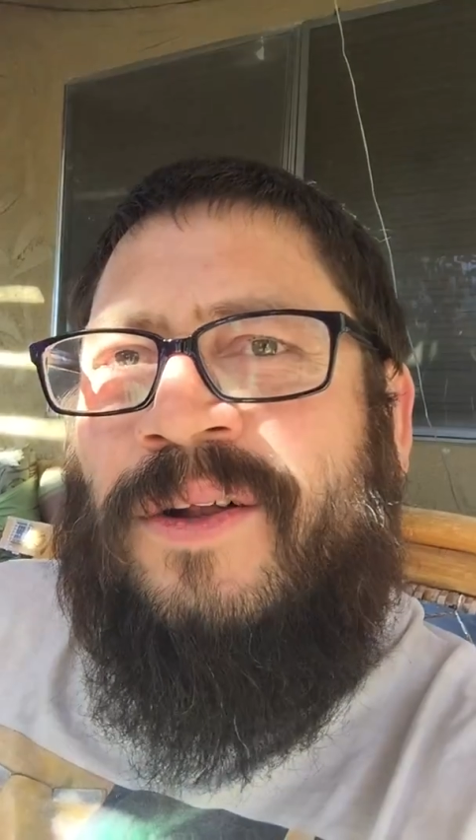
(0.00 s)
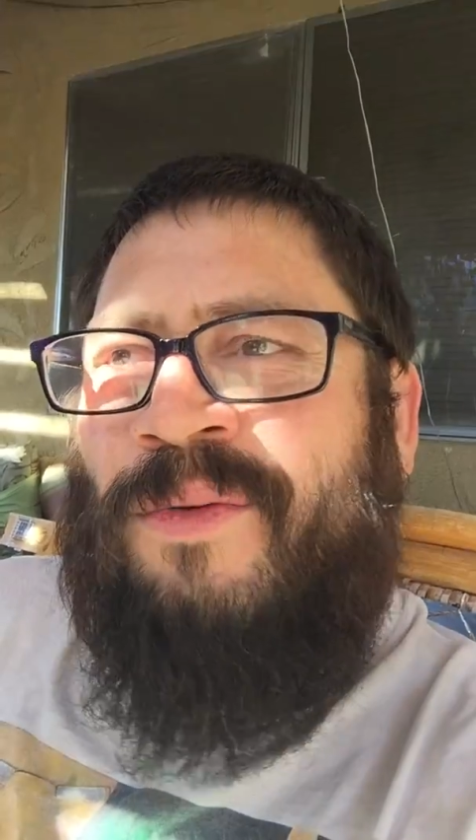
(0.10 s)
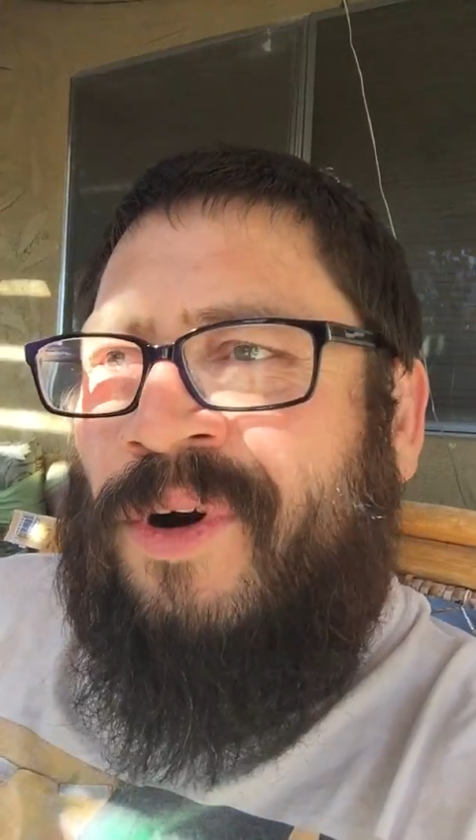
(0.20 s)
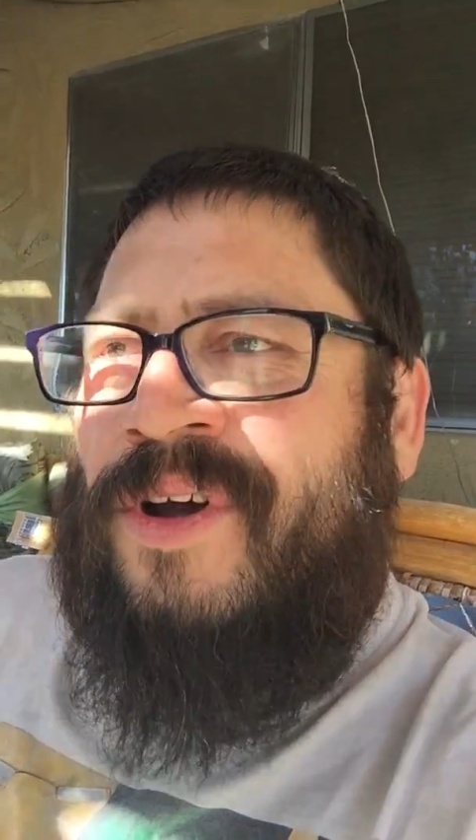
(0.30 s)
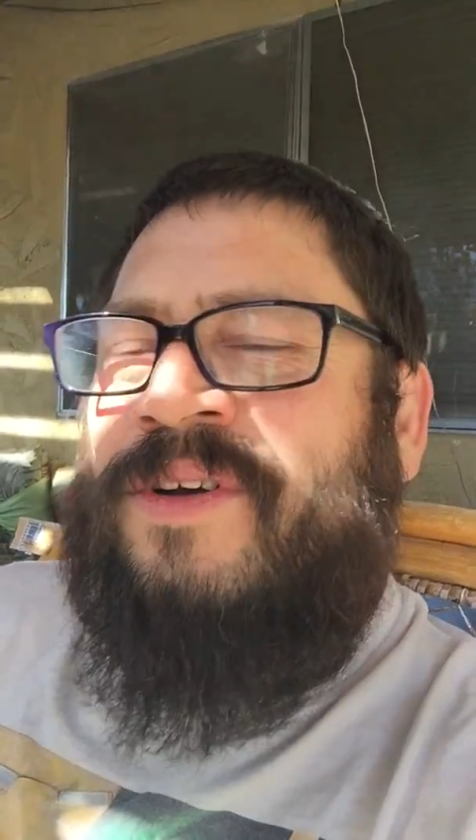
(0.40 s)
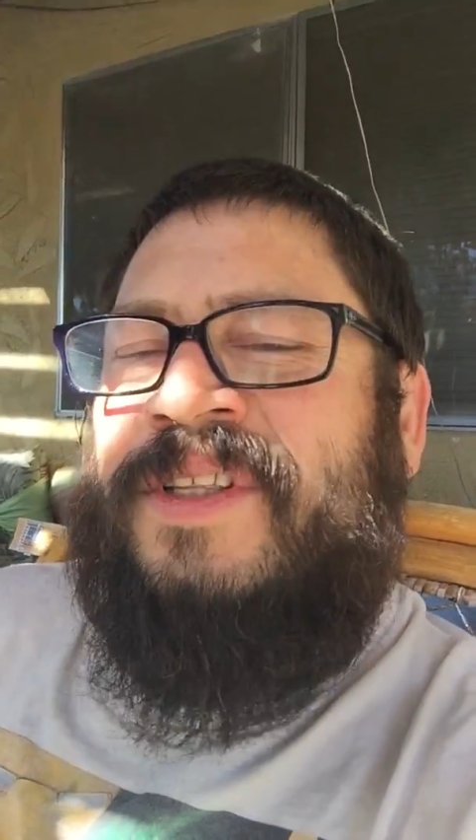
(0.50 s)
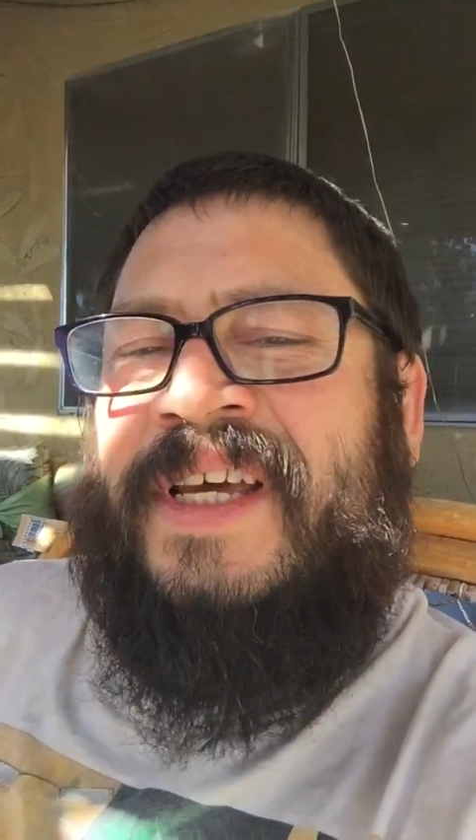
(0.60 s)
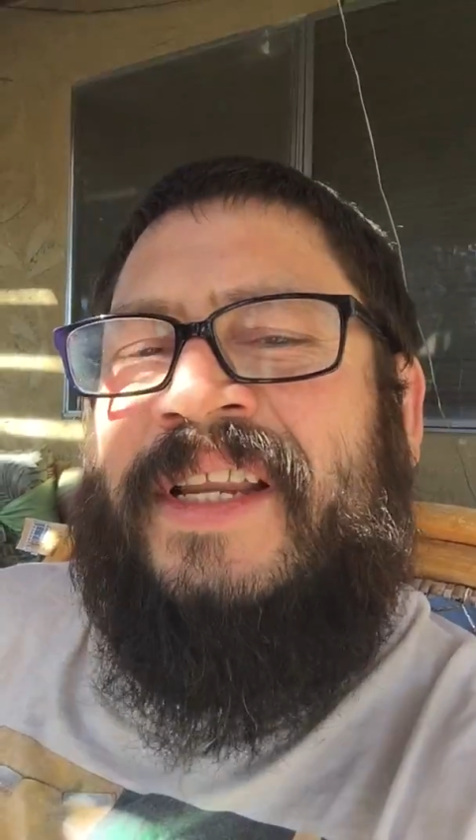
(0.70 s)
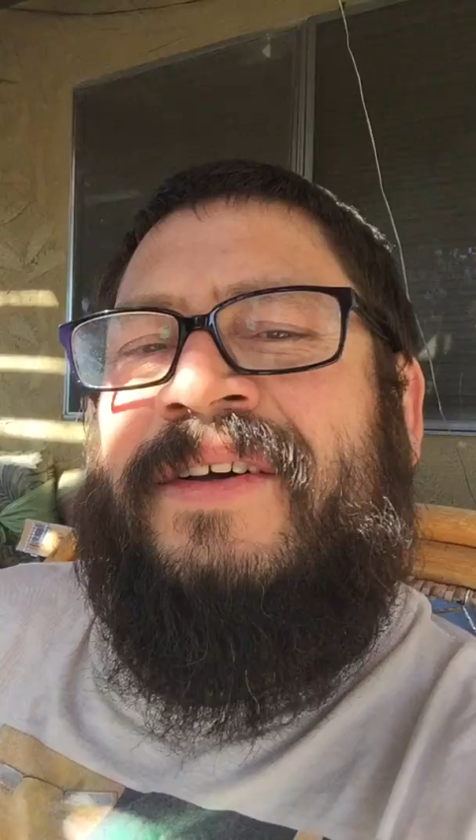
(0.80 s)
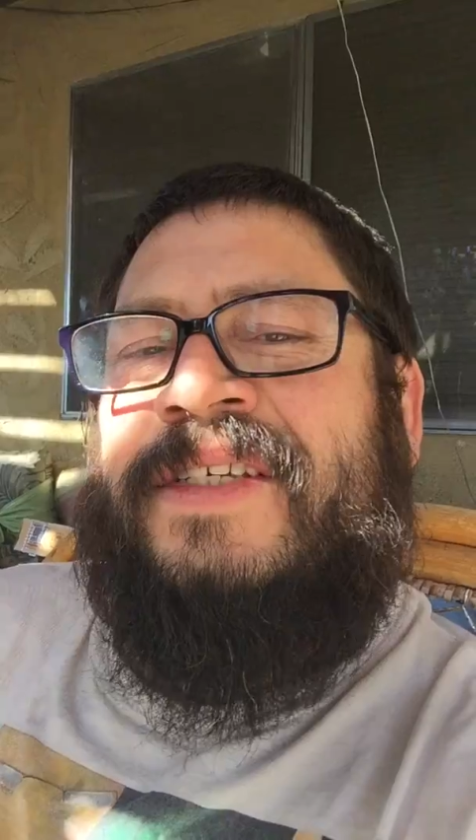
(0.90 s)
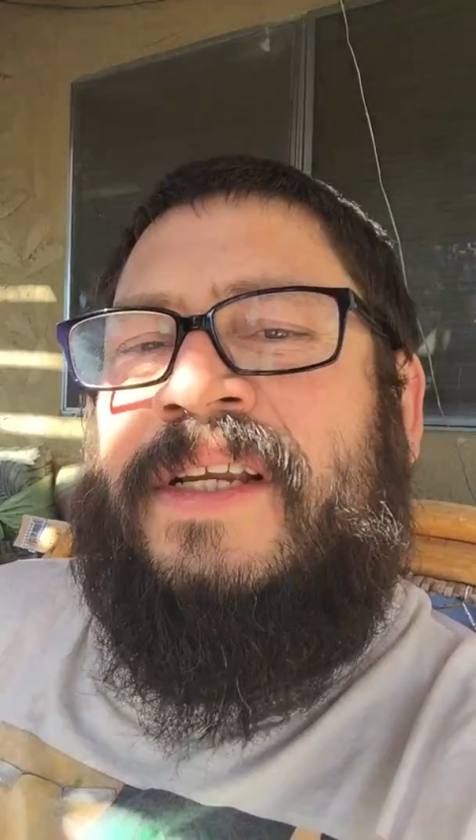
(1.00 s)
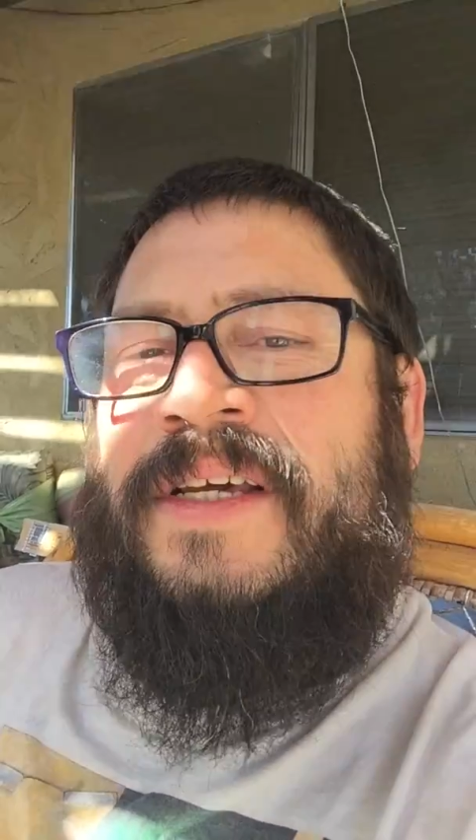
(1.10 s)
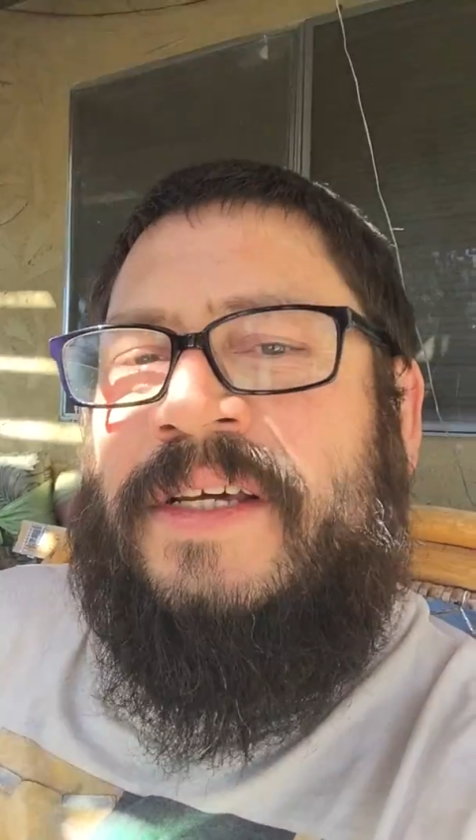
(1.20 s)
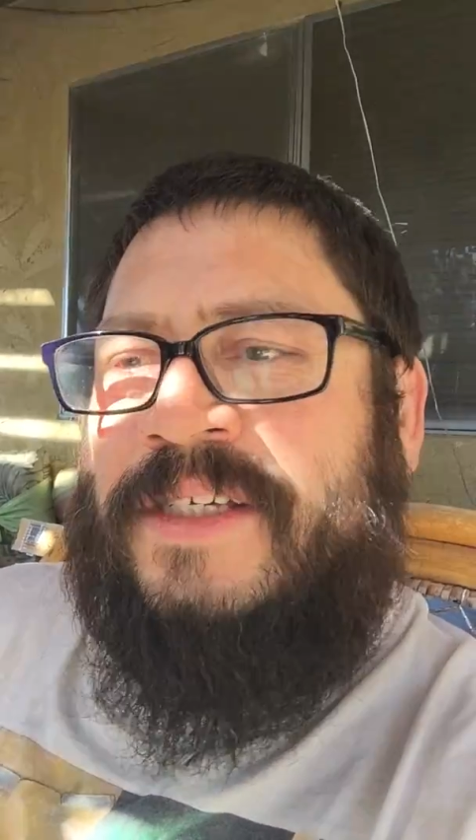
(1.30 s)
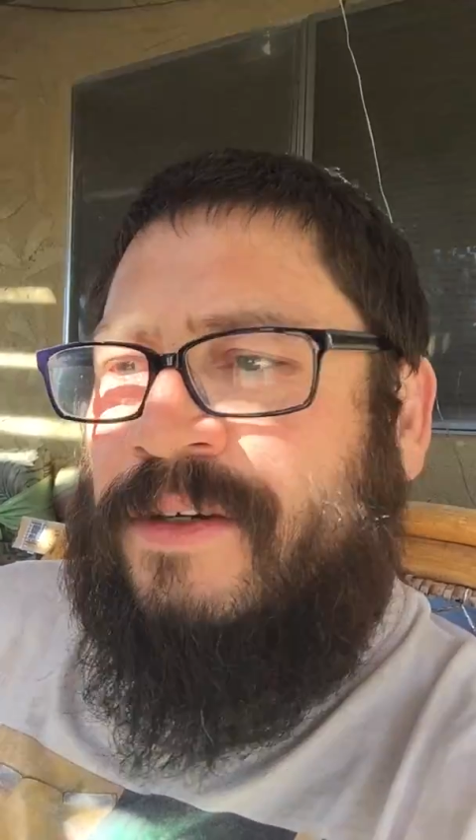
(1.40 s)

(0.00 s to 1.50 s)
work continuously.